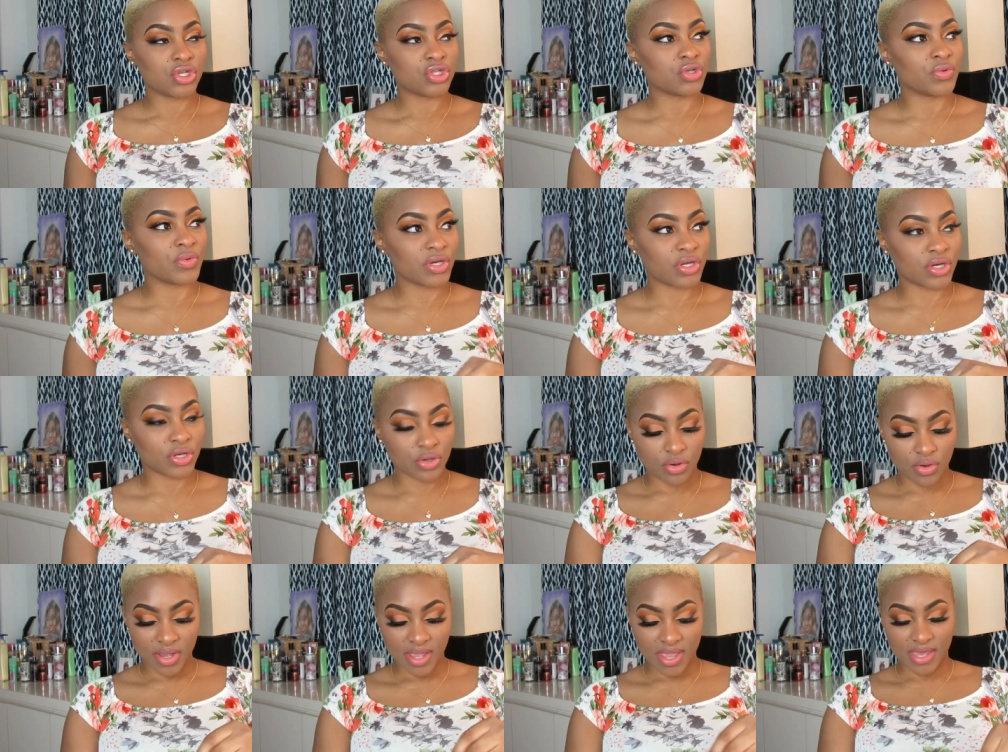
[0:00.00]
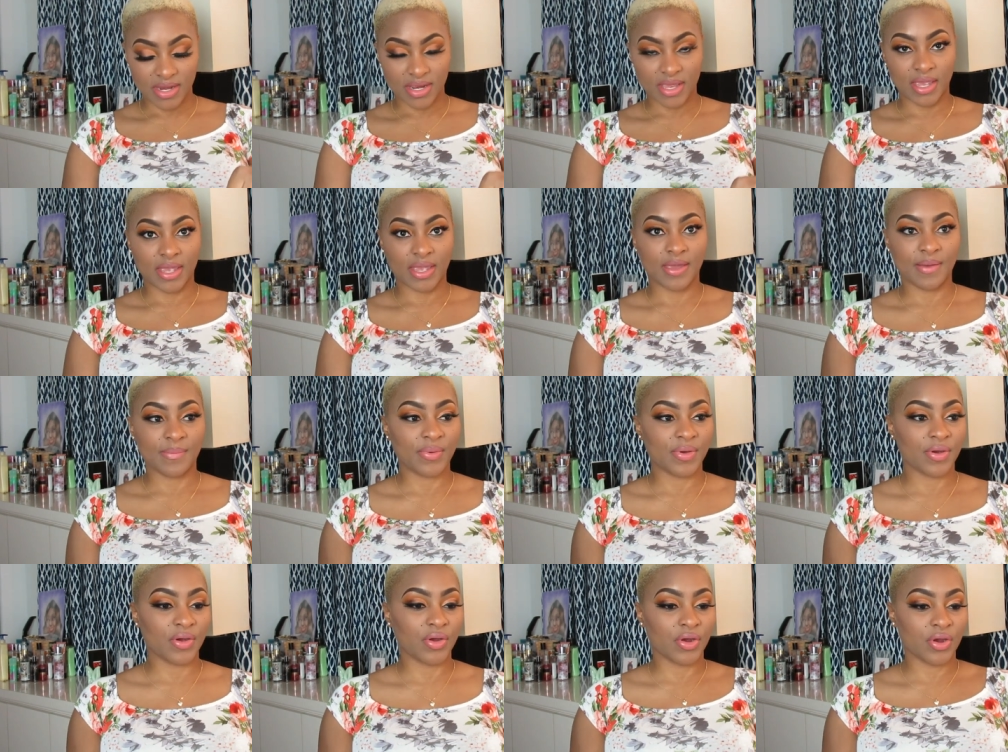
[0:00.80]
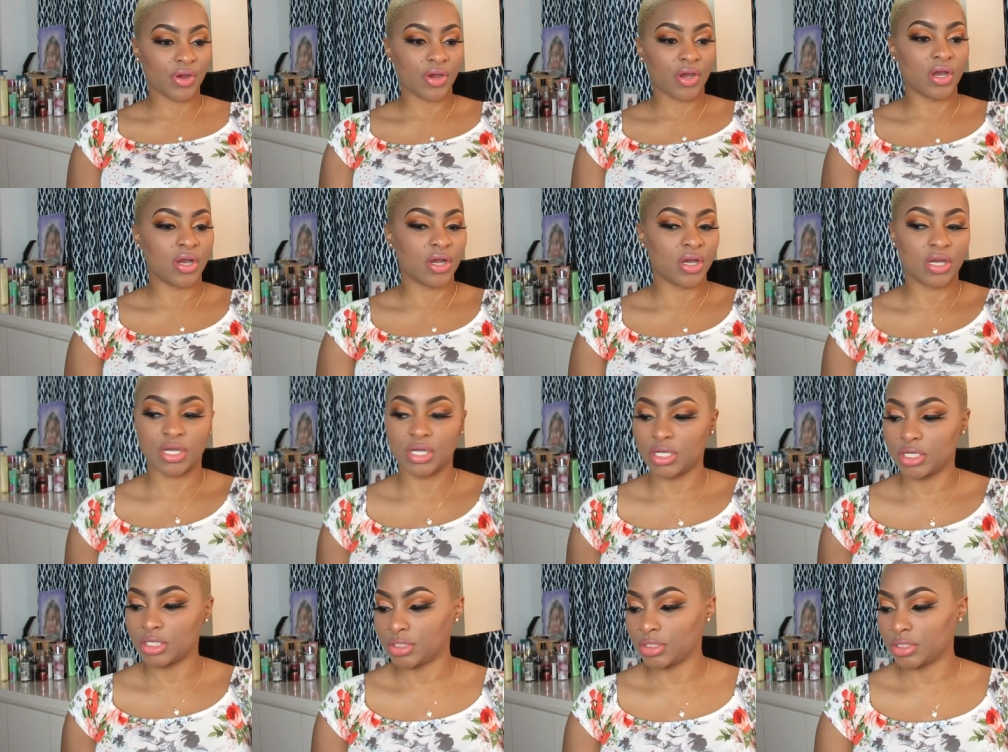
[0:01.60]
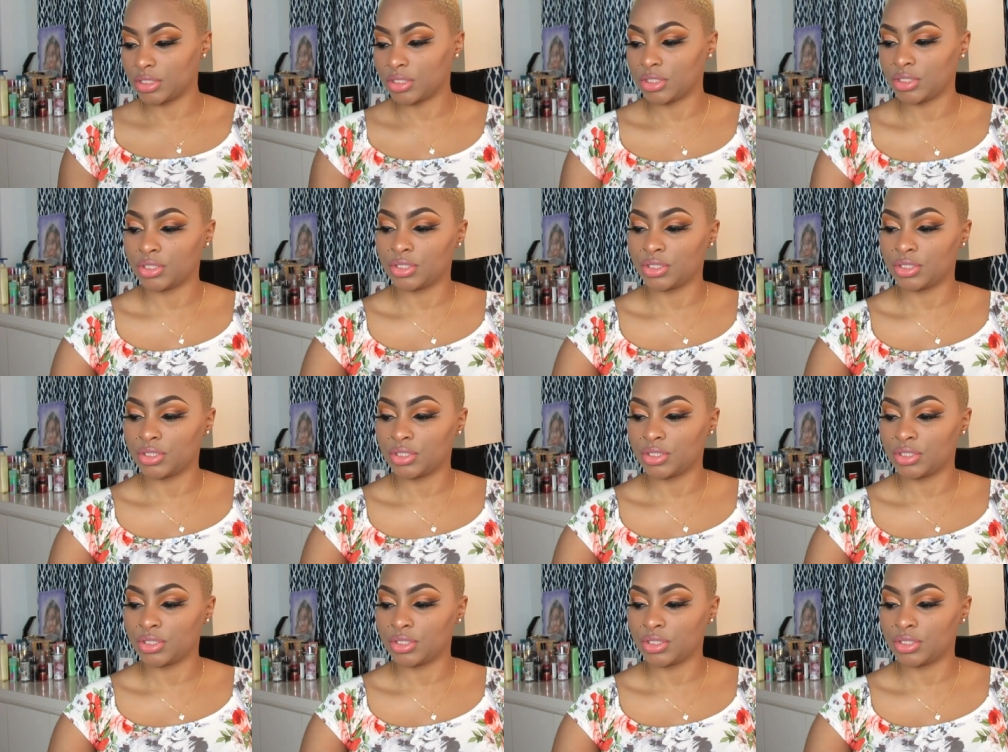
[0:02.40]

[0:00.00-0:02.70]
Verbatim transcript: so we're gonna go ahead and put her on